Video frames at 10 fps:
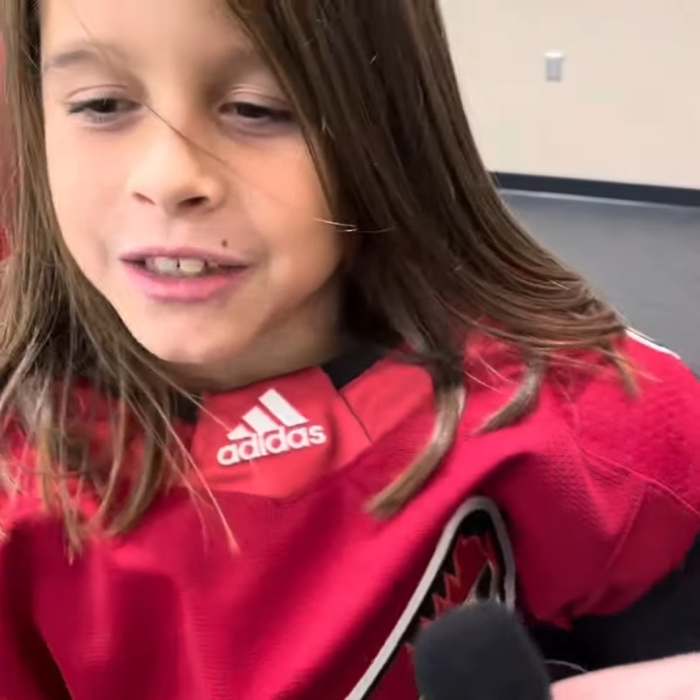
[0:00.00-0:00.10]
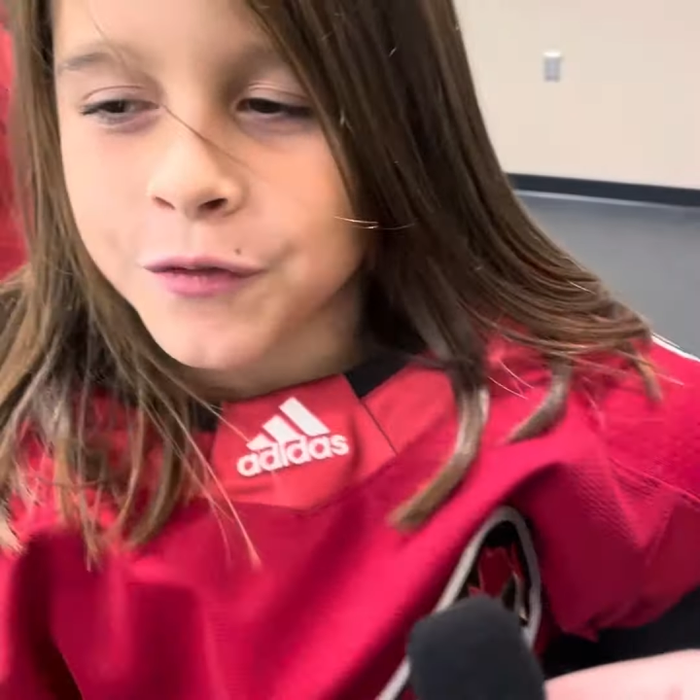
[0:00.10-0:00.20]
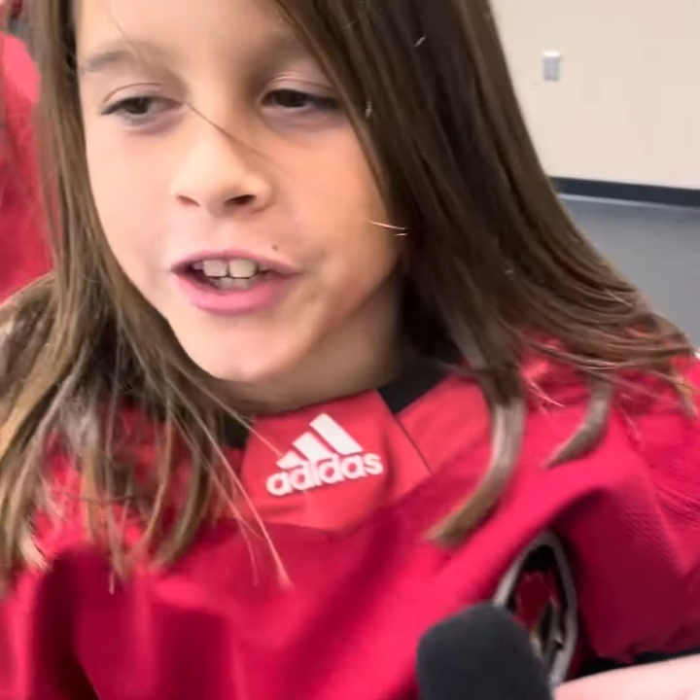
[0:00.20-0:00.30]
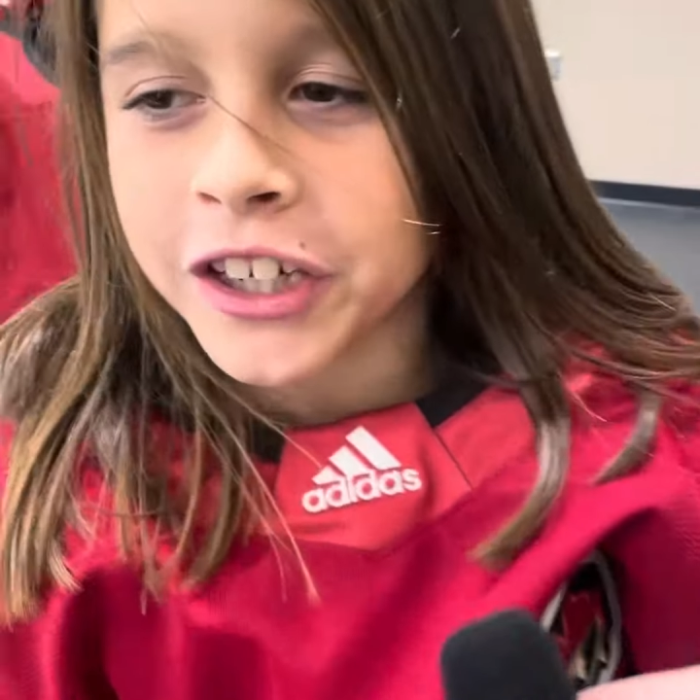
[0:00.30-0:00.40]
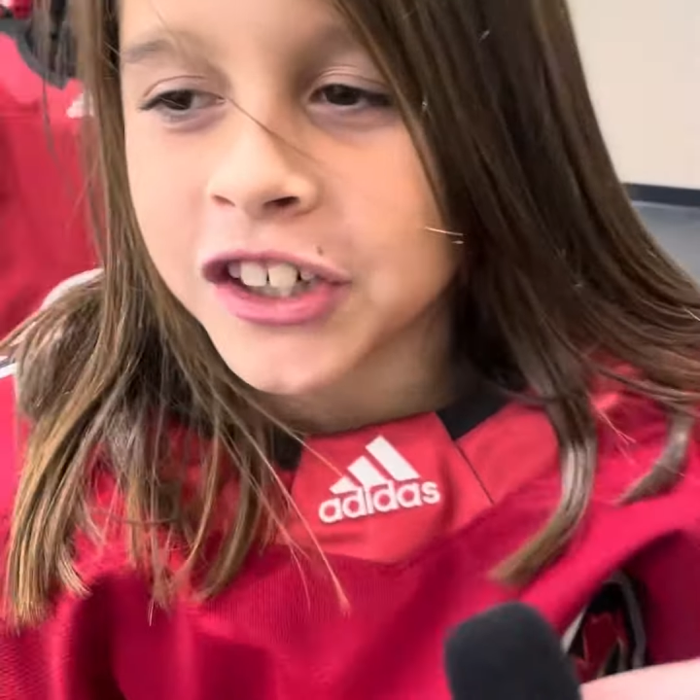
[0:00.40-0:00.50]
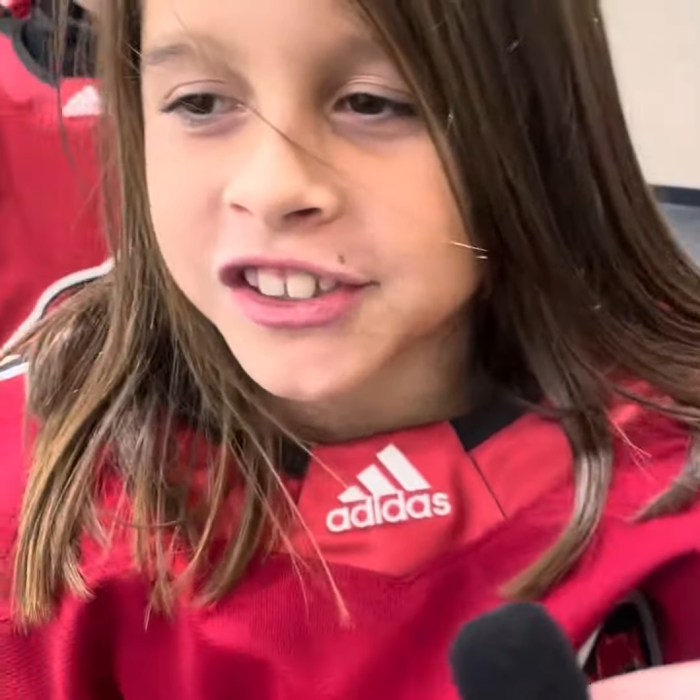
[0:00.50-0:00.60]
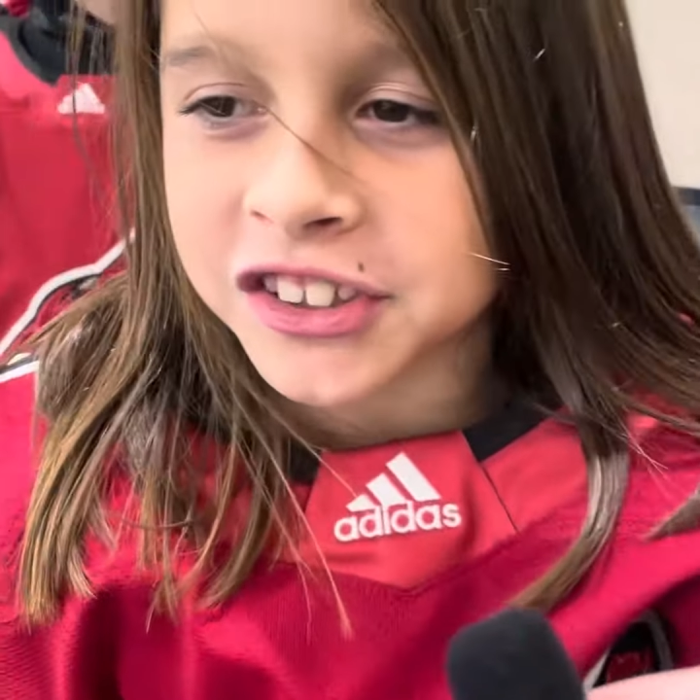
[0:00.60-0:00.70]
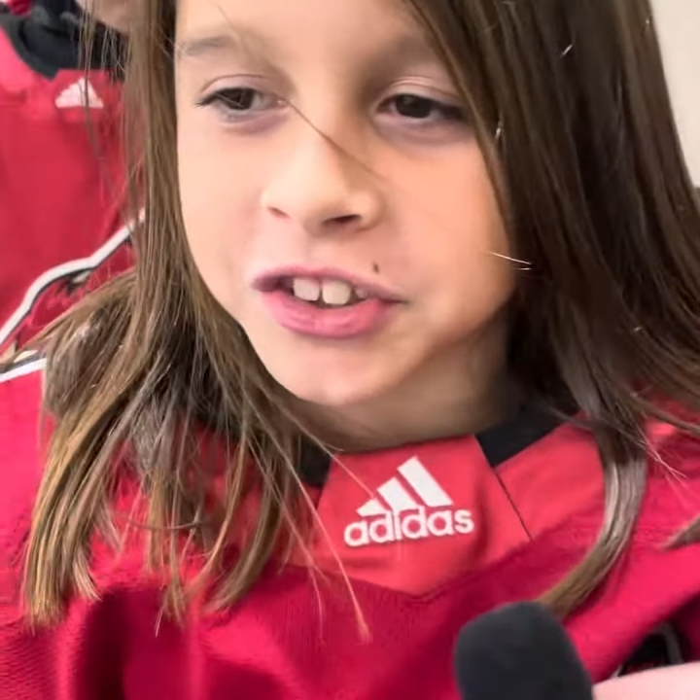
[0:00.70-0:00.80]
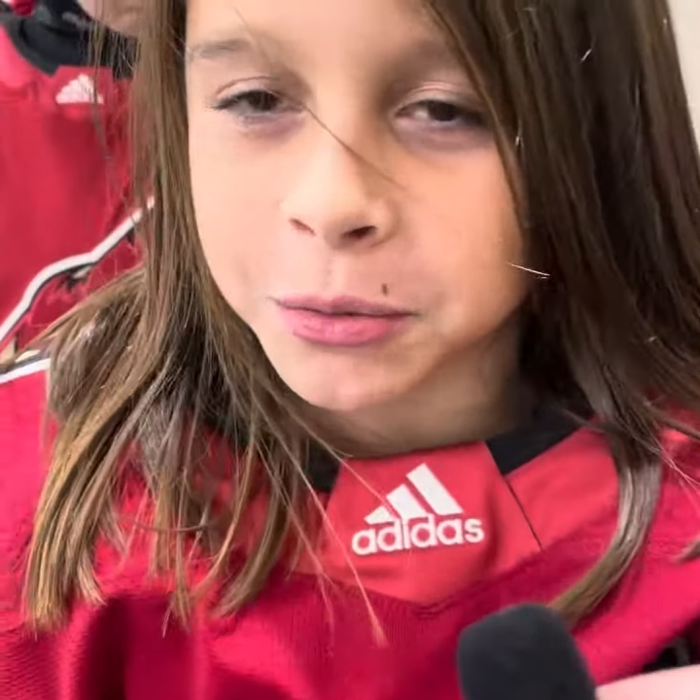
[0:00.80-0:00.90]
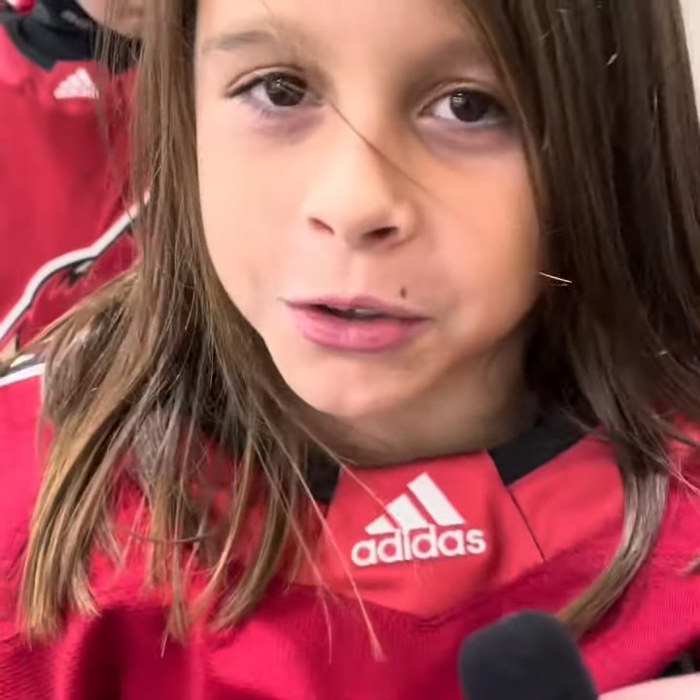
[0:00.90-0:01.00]
fingers and
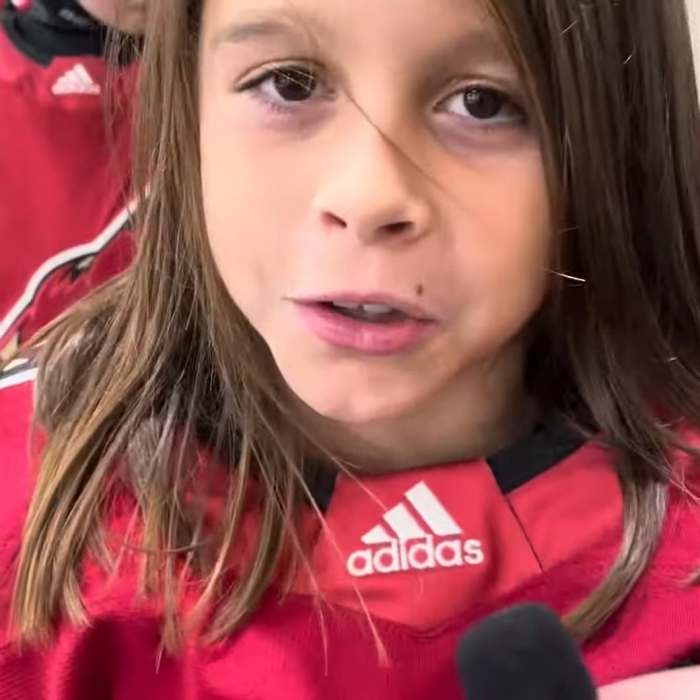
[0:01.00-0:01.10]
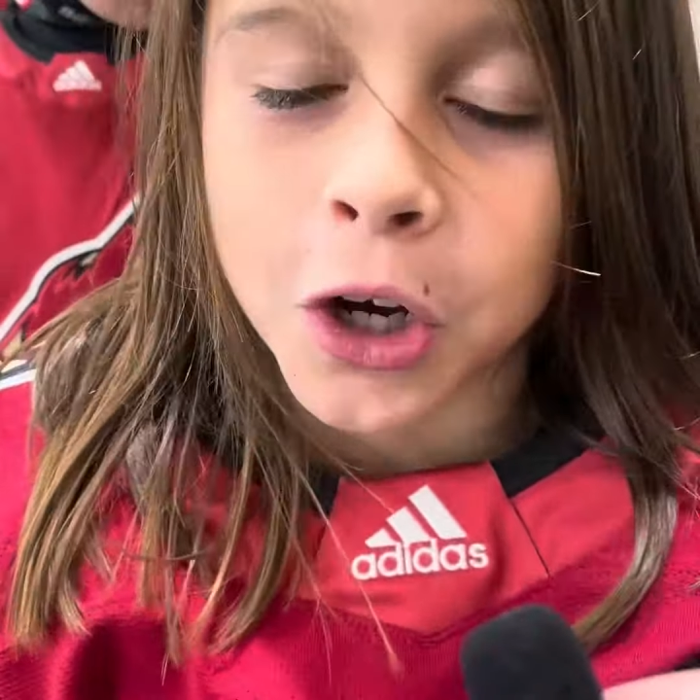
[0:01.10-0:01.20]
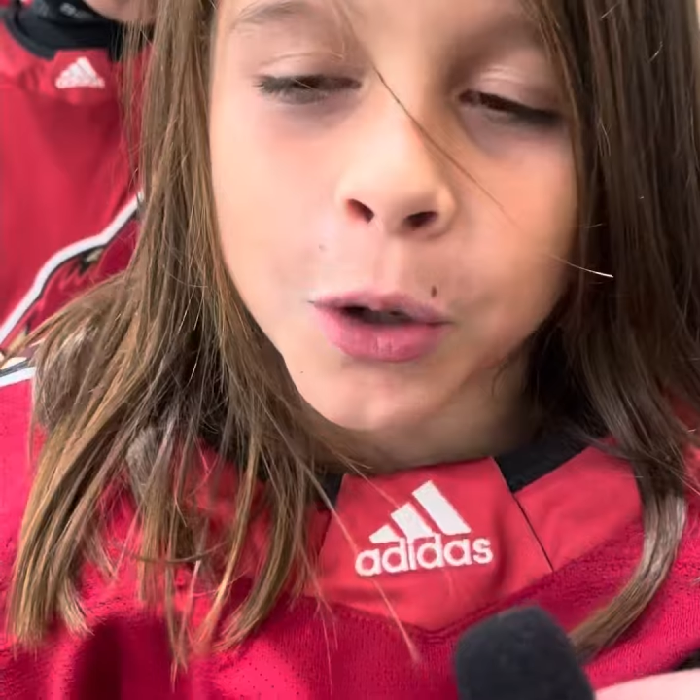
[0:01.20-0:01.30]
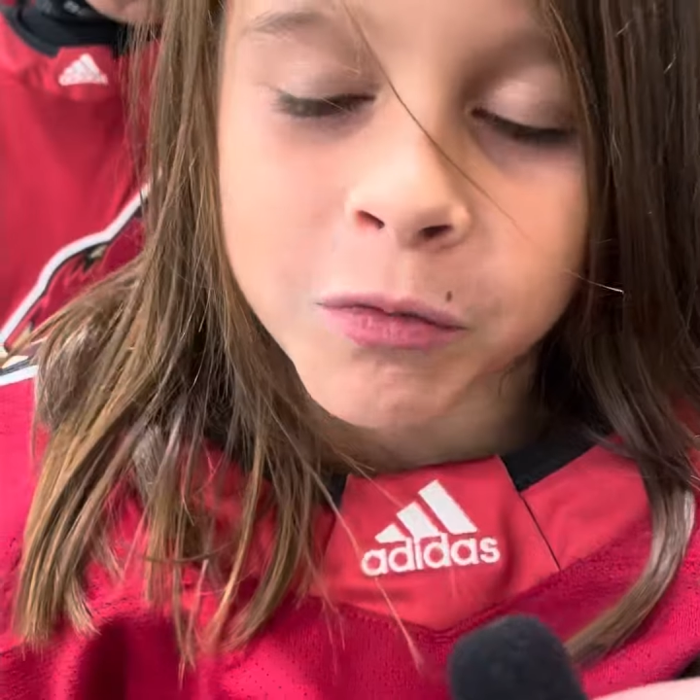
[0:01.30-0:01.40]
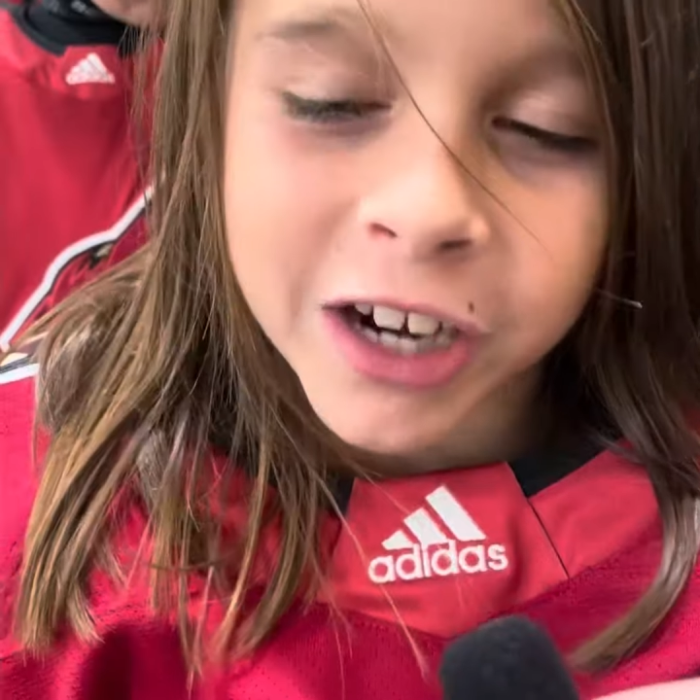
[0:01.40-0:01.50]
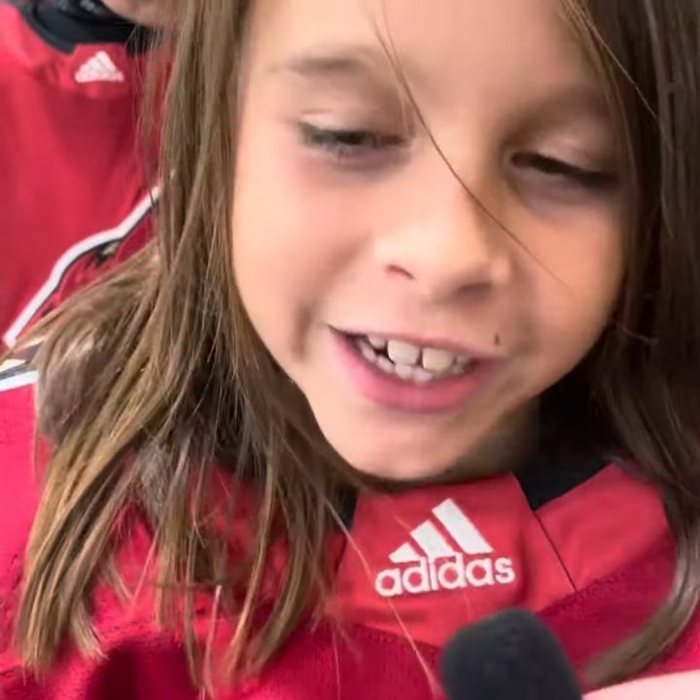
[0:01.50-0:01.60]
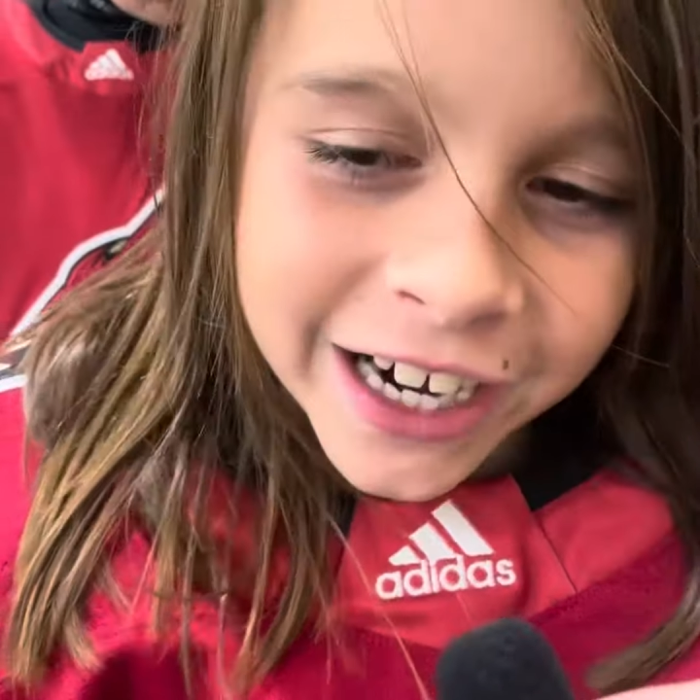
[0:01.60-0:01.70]
some glow-up red